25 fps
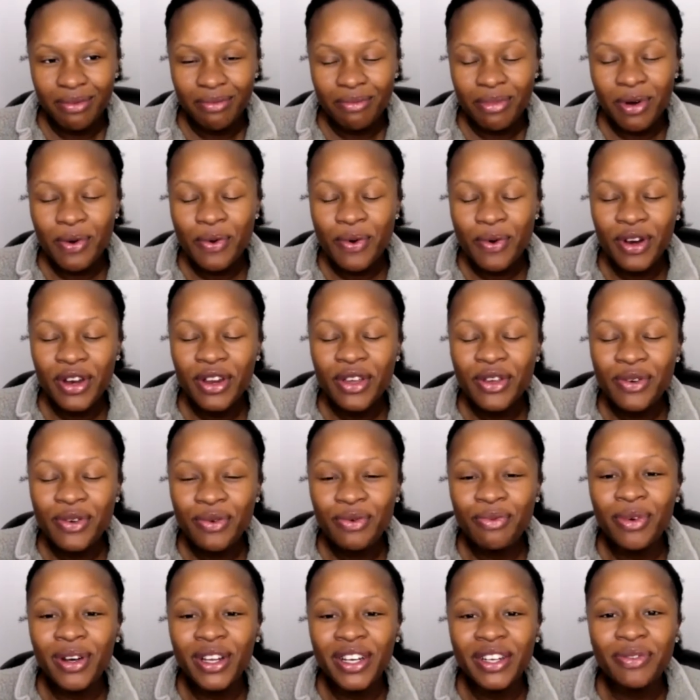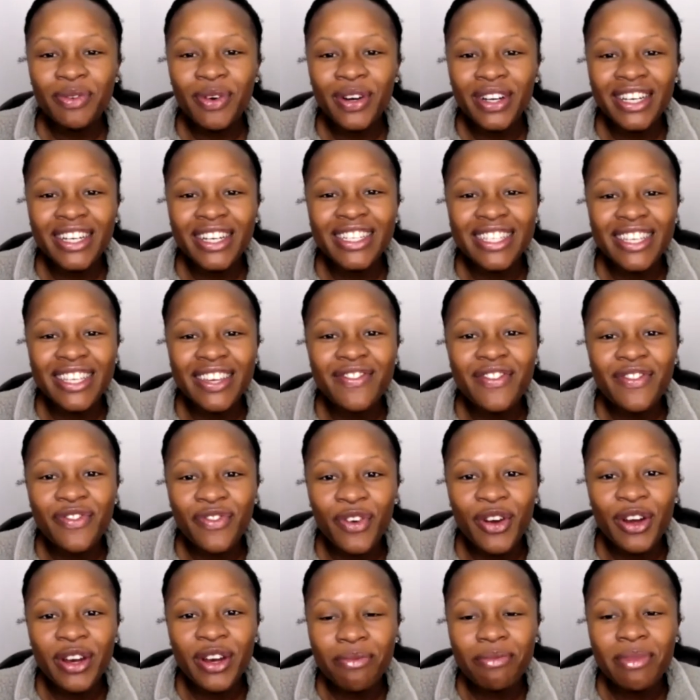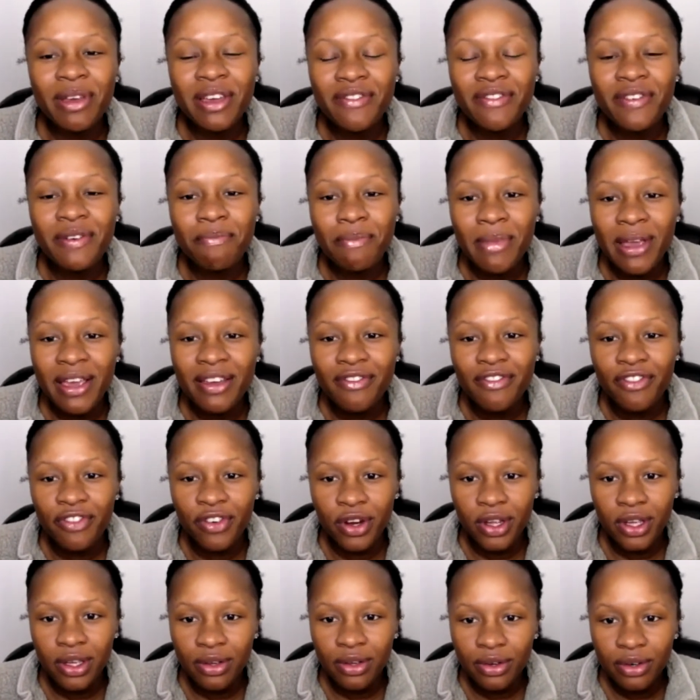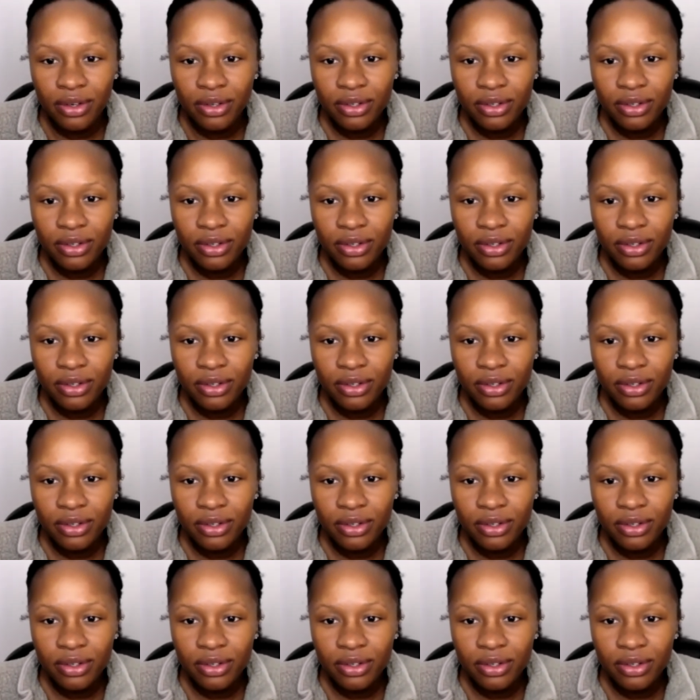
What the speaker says: But what does freedom even mean for you?